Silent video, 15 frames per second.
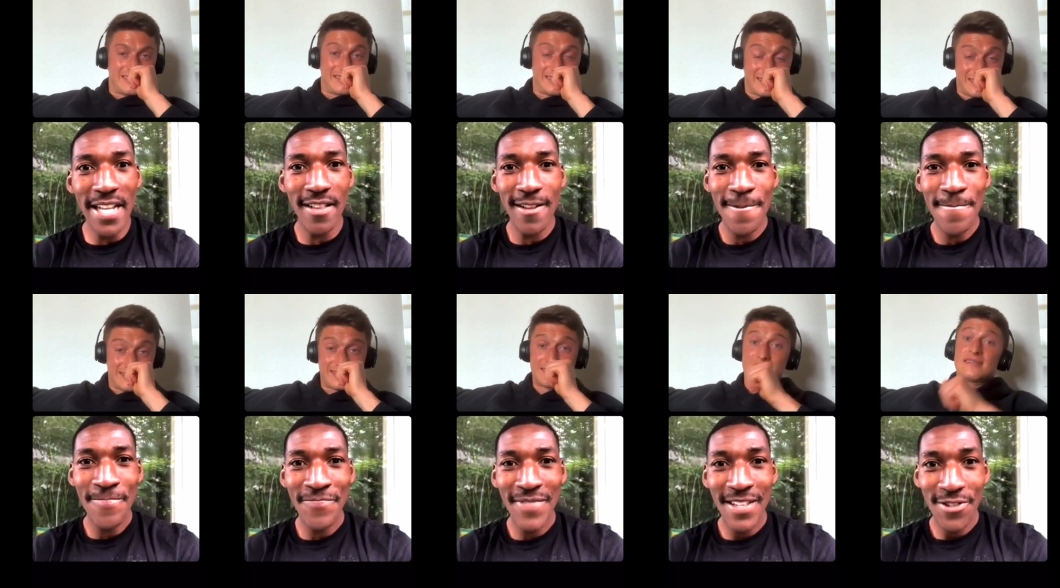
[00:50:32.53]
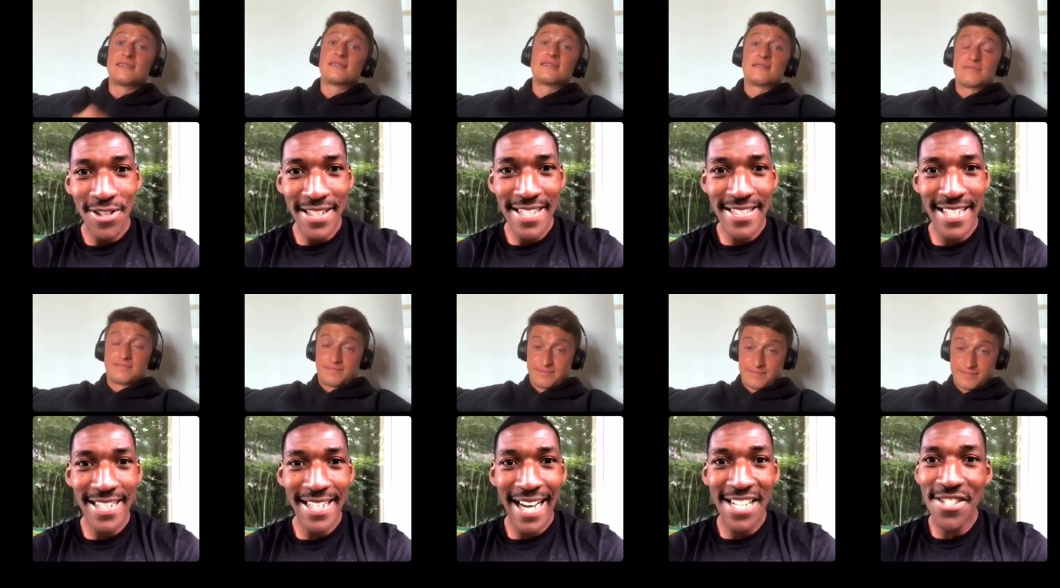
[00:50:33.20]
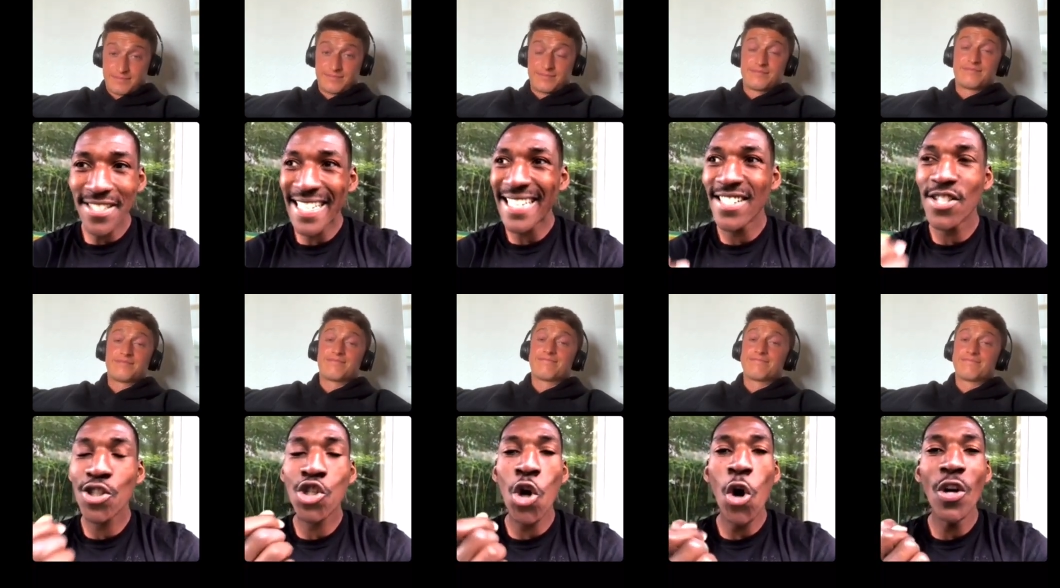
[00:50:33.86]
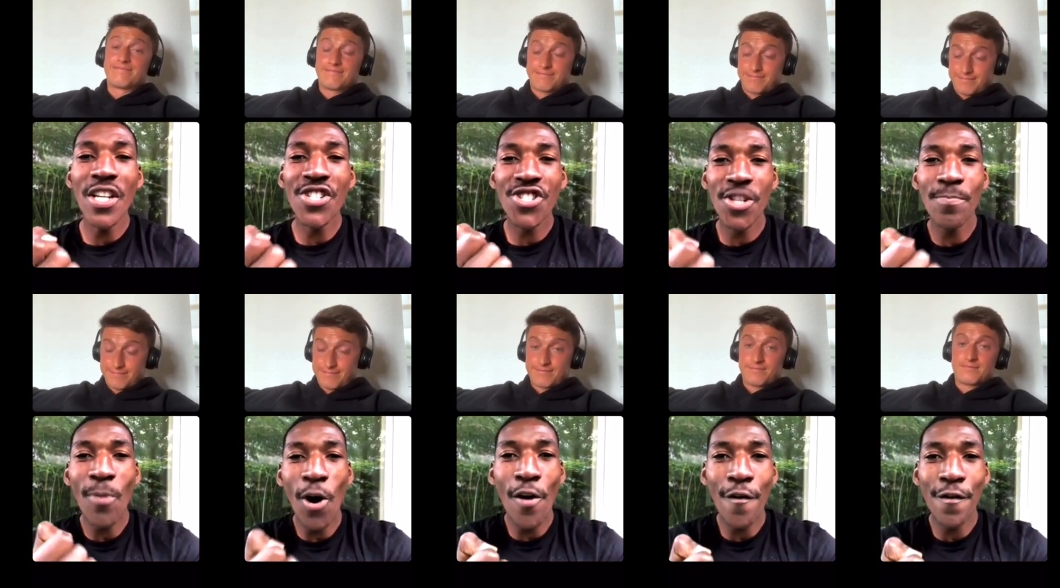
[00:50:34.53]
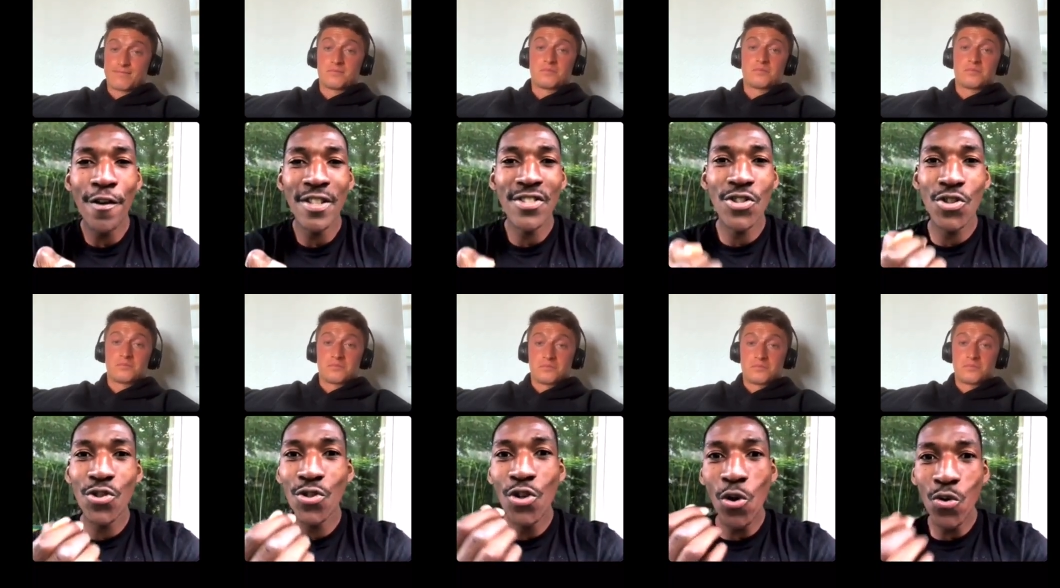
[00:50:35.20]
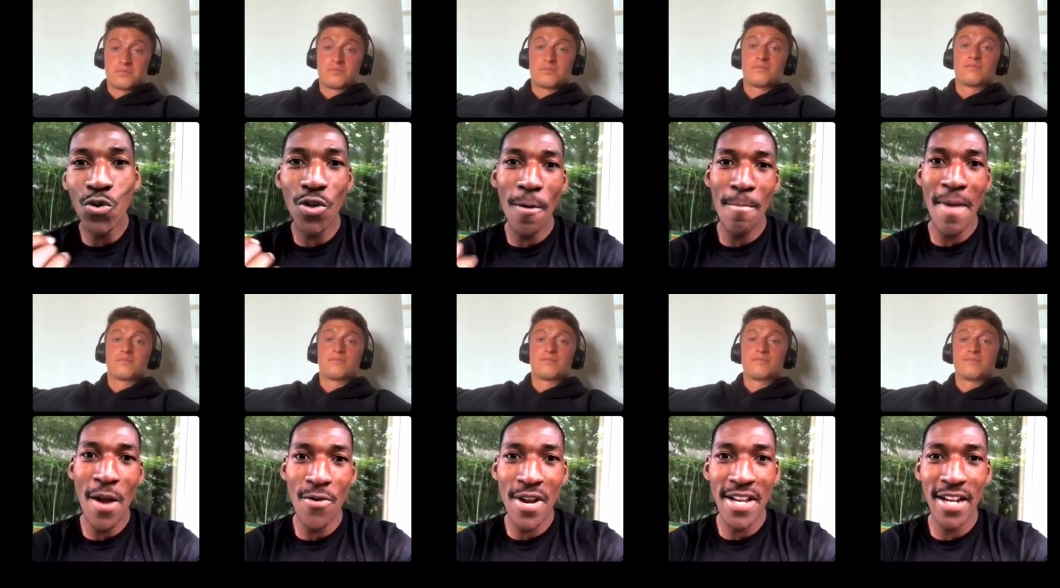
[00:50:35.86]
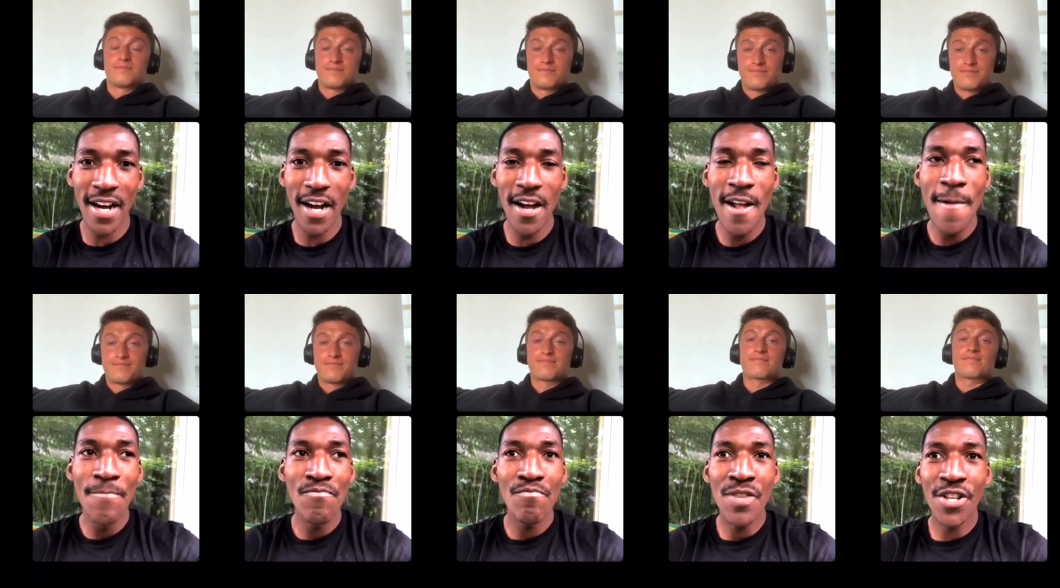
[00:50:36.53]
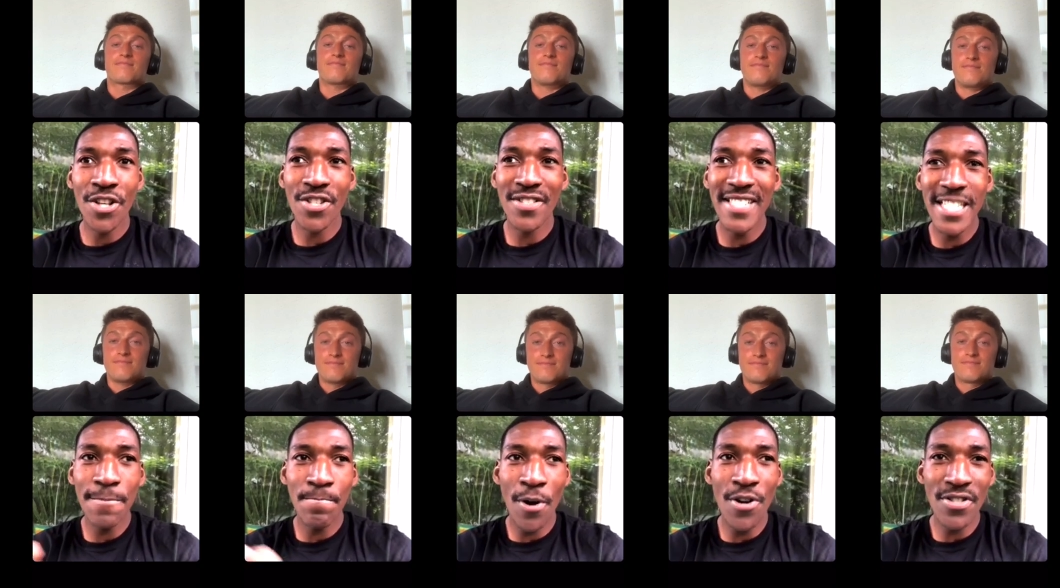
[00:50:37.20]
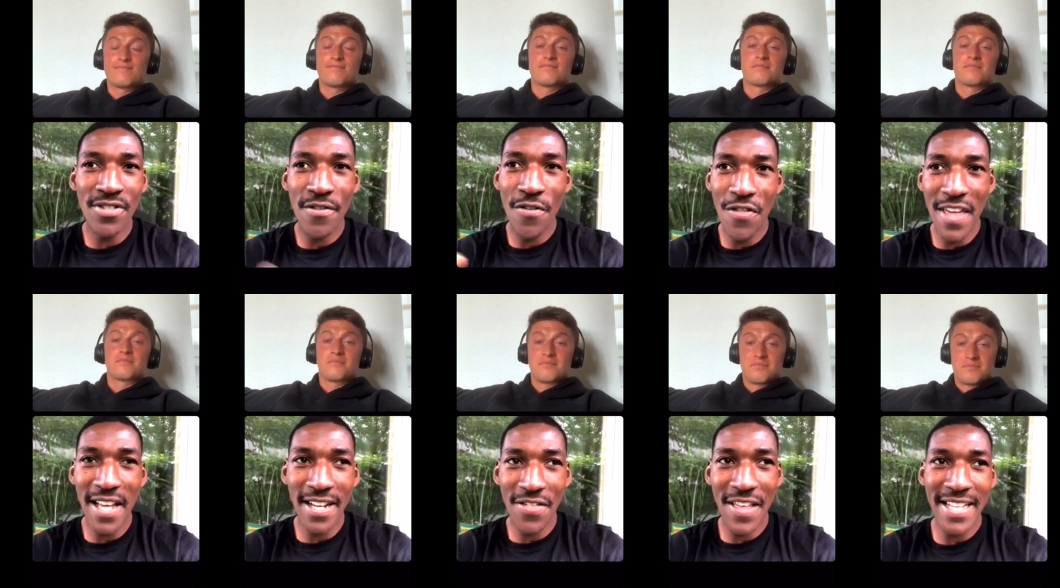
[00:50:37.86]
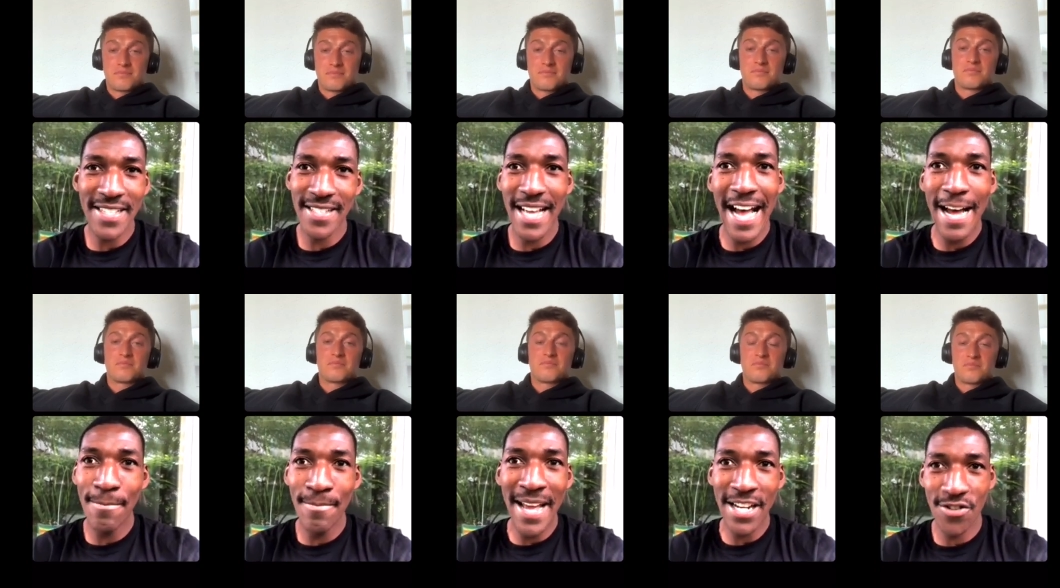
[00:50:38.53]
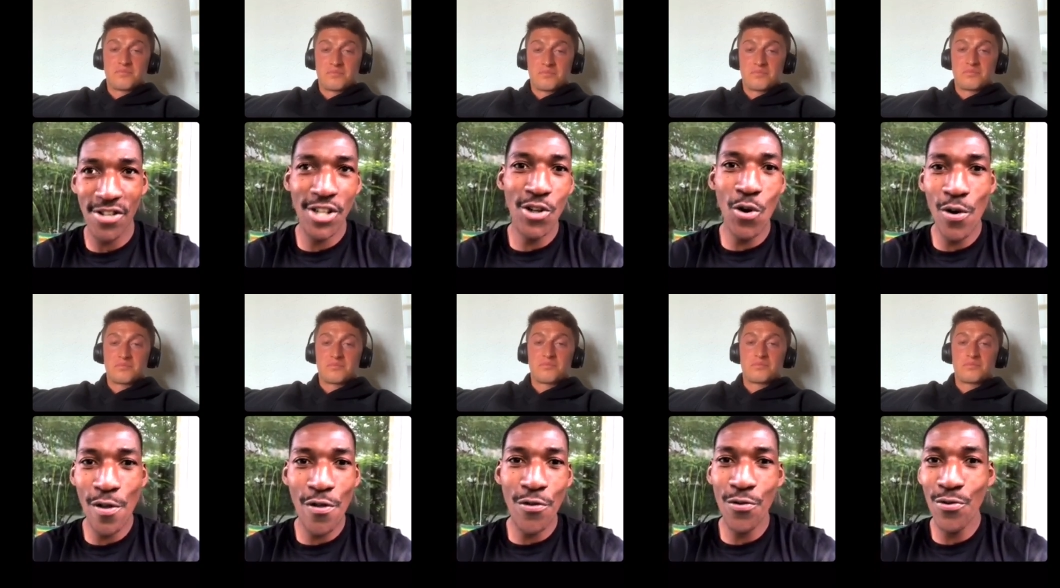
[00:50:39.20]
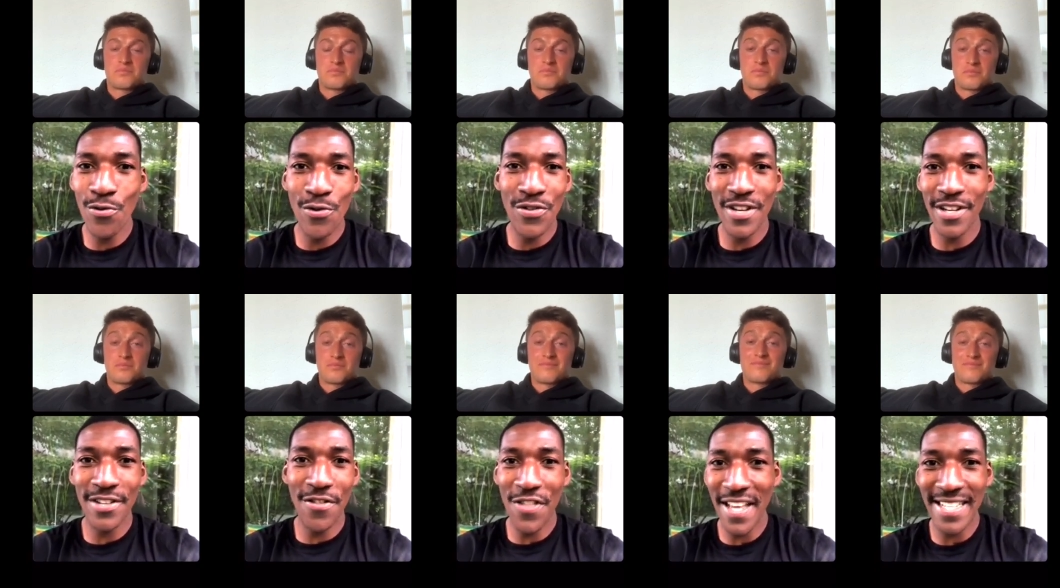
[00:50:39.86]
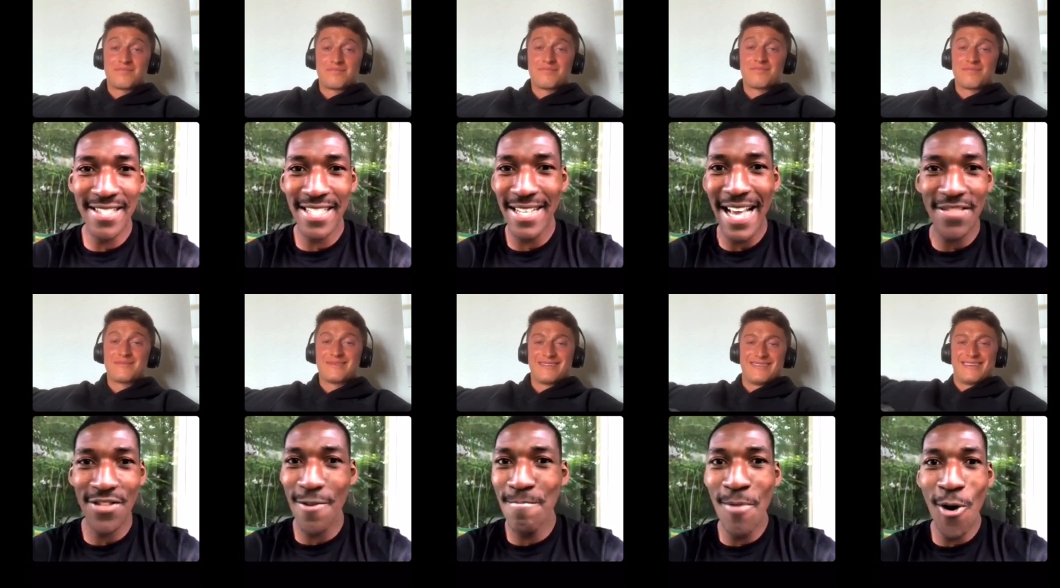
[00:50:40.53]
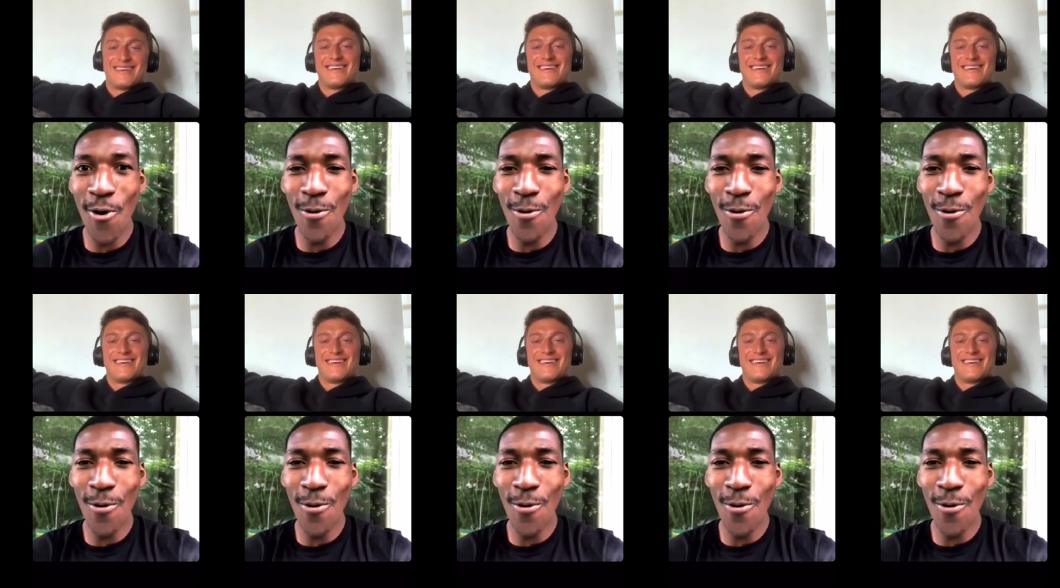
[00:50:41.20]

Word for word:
Speaker 1: You understand? I just got a scholarship offer to go to America because this person think that I'm actually going through the things at the yeah, moment yeah.